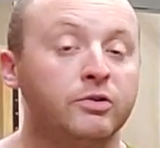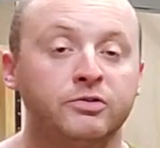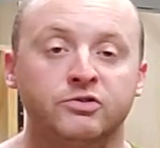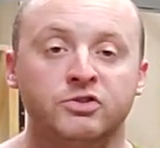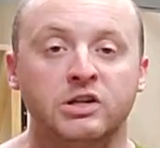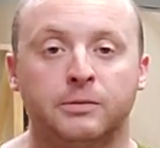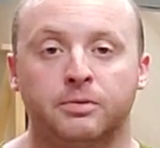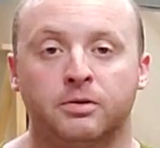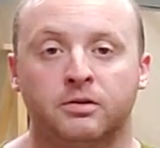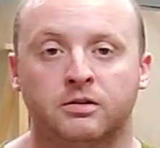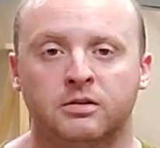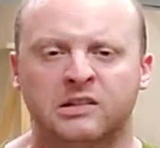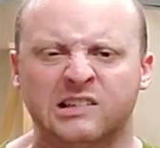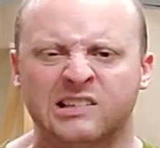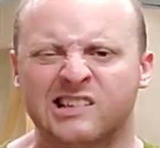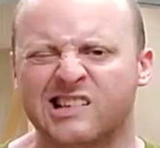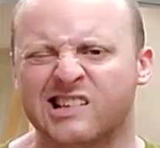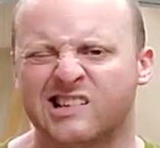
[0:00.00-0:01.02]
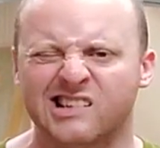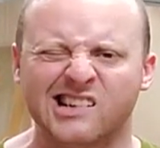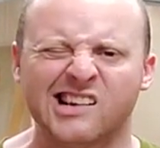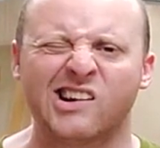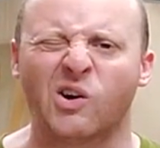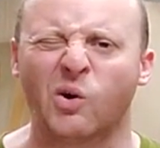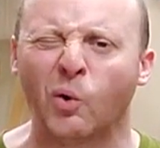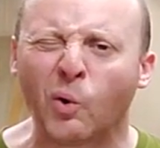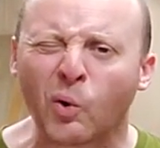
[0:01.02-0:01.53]
Those aren't cheap. They're
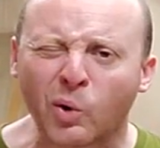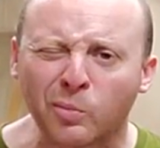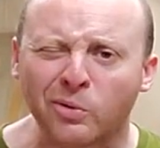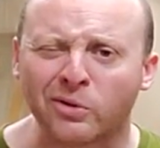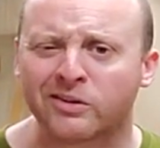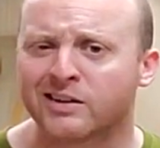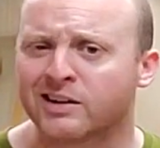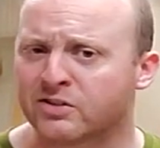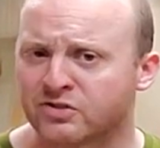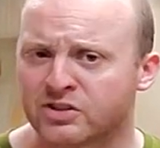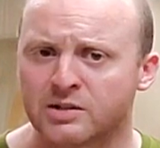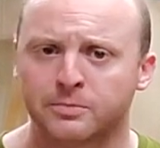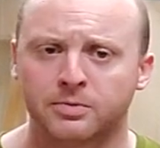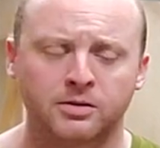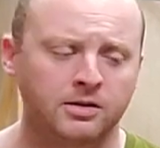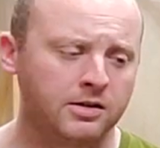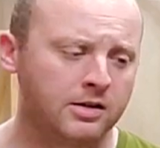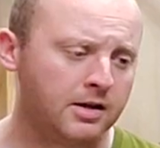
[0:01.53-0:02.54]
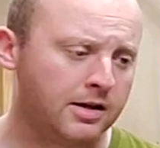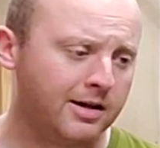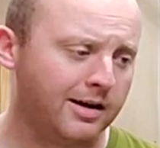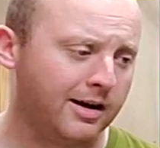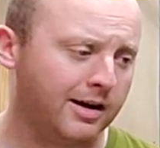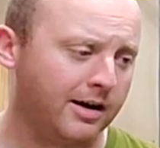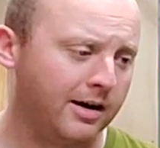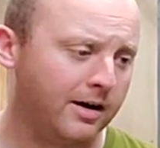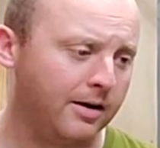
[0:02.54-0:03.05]
not horrible. They're not cheap.
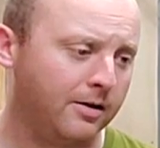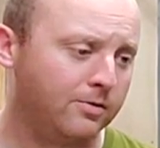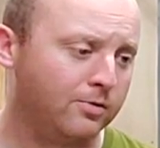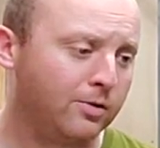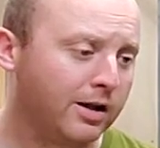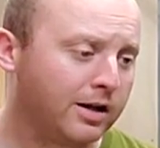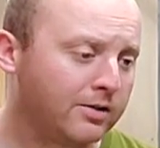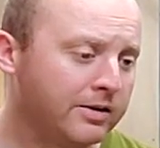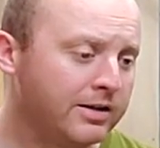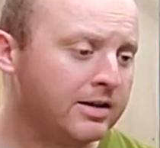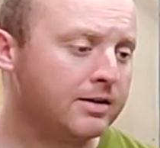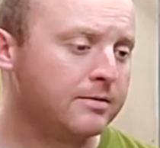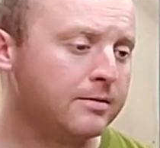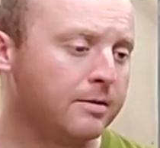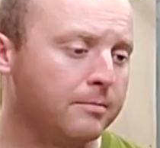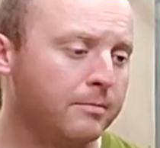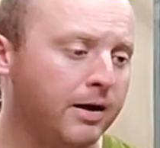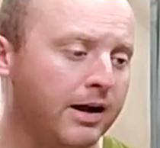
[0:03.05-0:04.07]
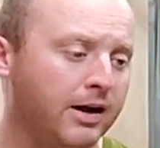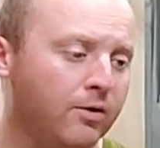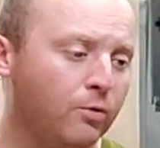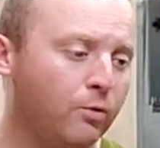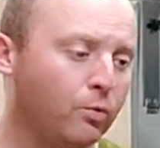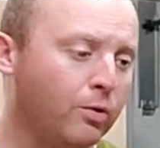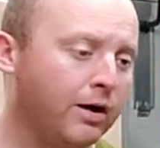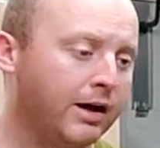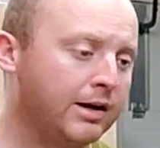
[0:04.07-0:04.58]
Luckily,
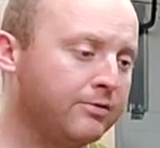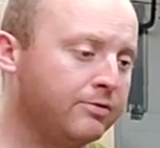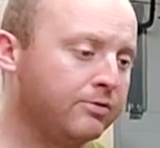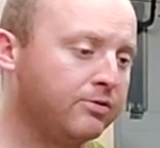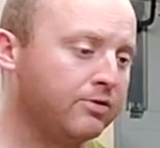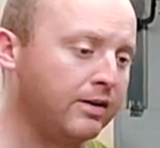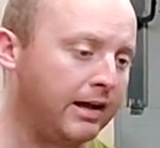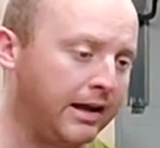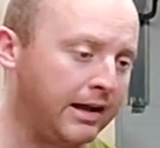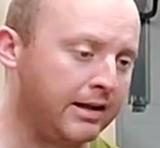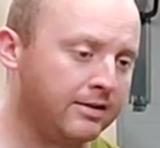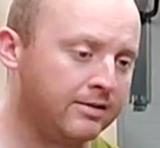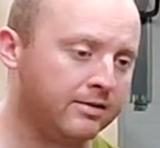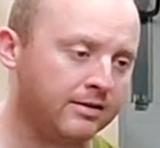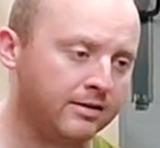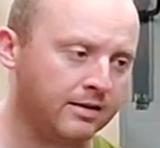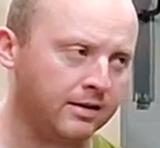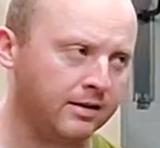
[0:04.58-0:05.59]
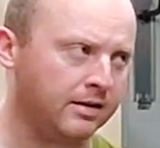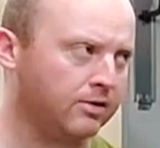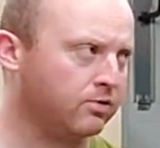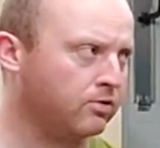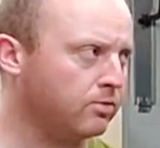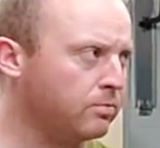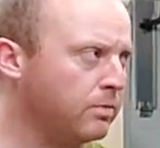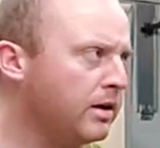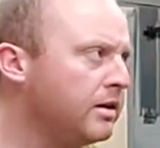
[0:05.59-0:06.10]
my wife's aunt,
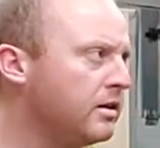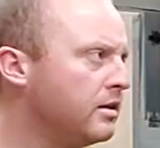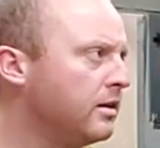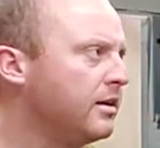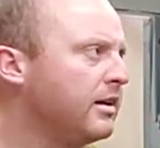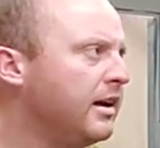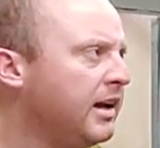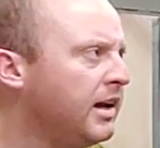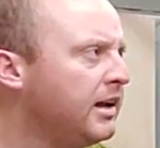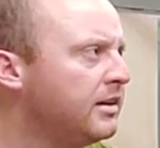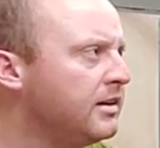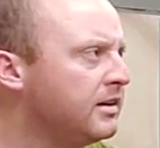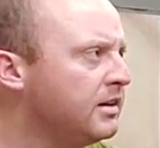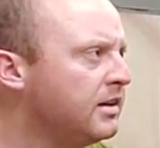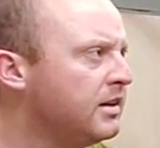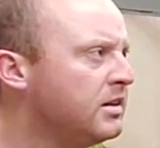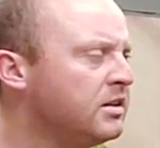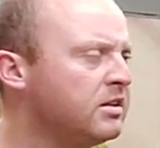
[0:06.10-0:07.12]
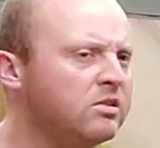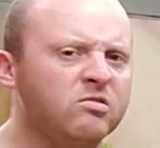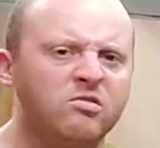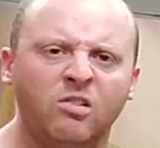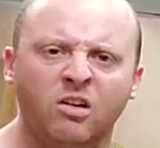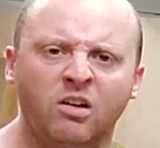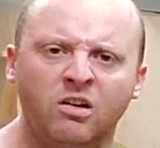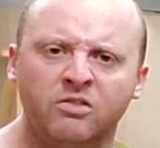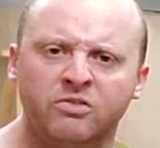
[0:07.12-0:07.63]
I guess my
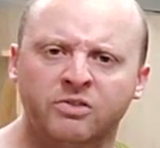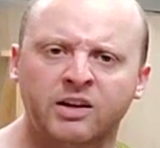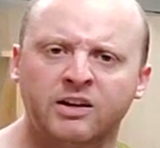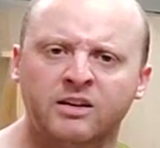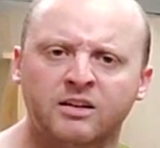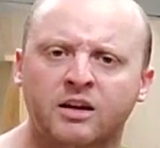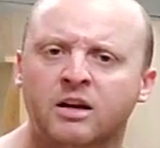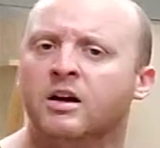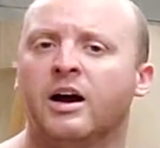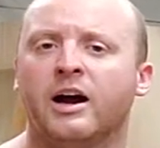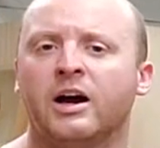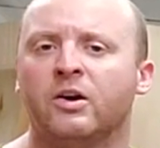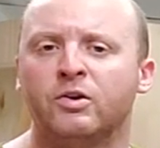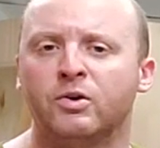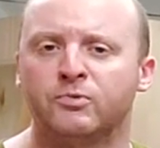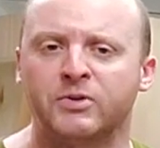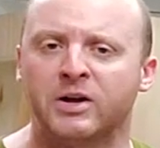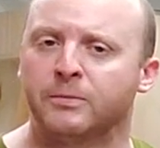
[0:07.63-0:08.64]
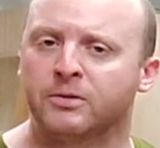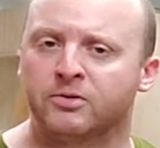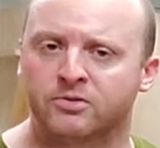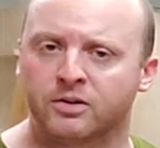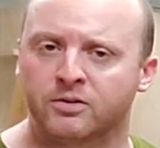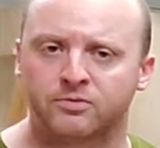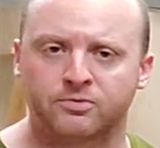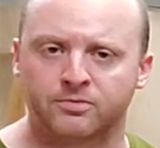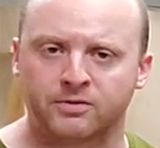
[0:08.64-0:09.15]
aunt-in-law, second. I don't know
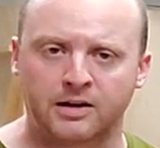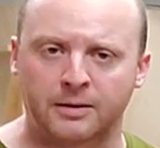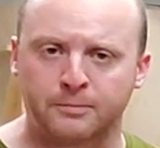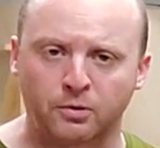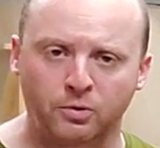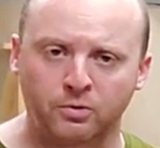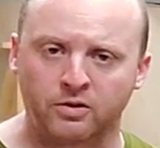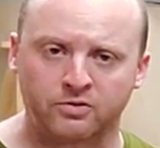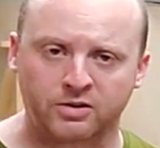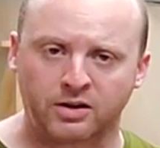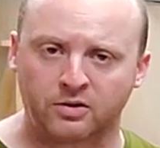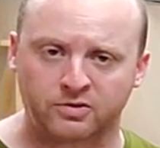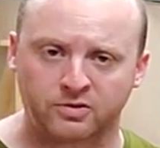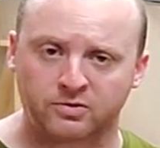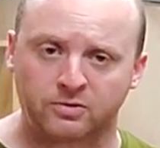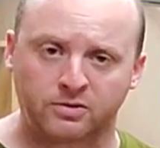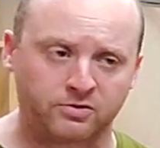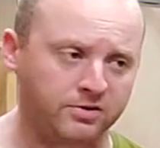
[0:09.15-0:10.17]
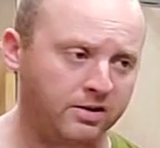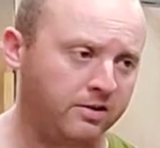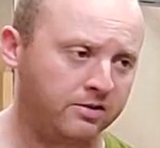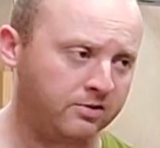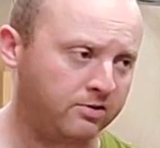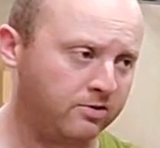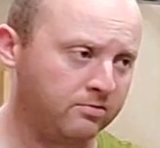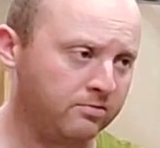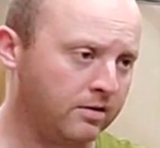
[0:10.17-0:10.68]
family stuff. I'm only child. She's
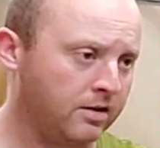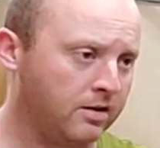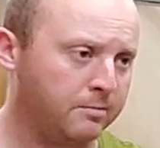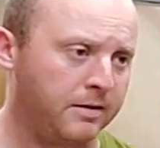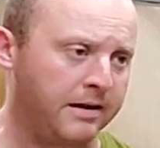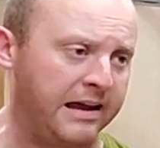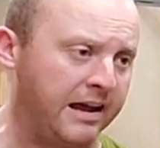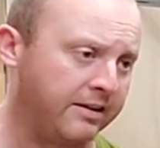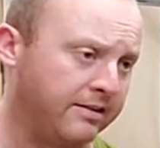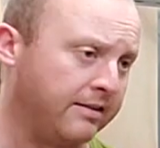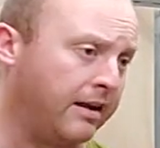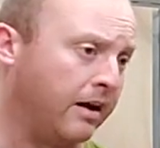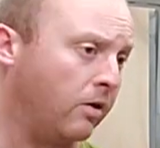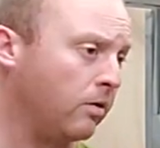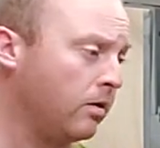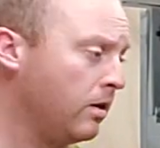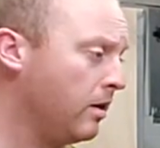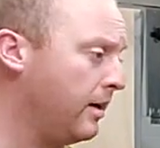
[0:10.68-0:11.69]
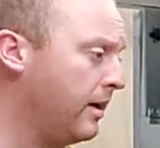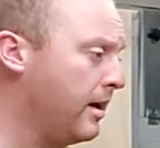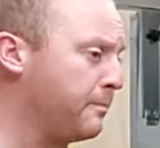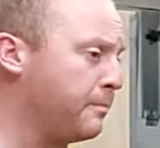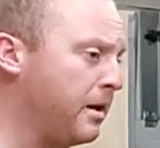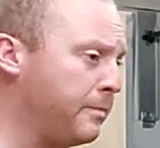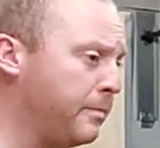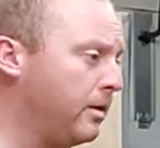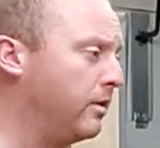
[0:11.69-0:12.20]
only child. It's my aunt now.
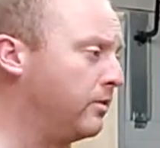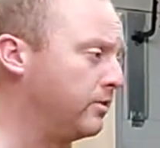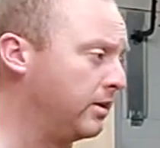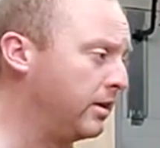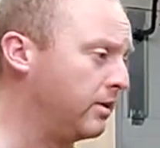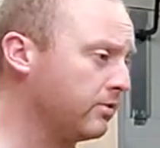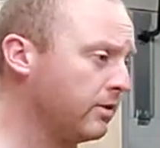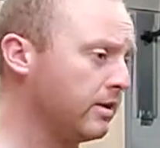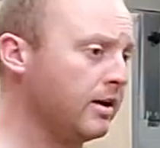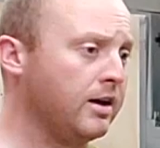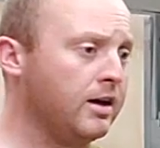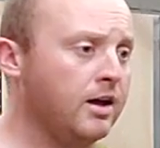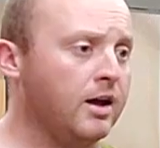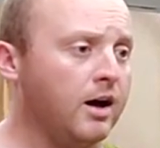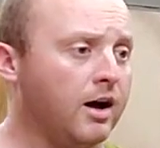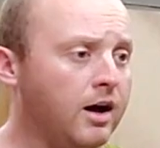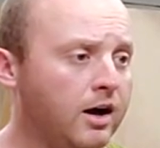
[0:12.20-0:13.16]
Aunt by marriage, I guess.